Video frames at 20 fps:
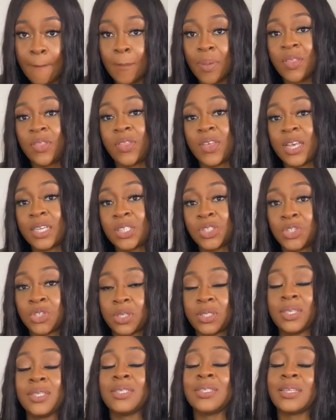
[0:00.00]
but this
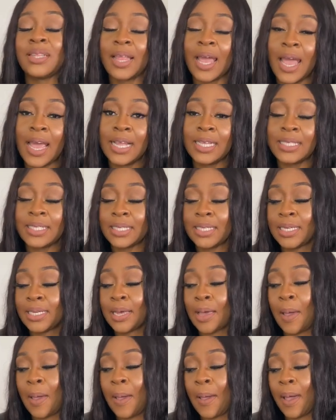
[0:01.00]
just slight
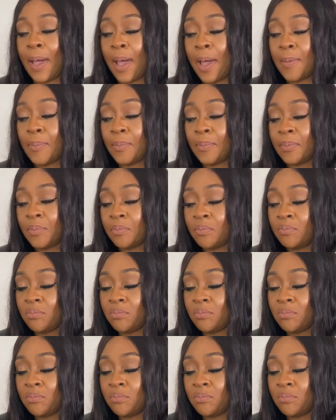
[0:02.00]
um,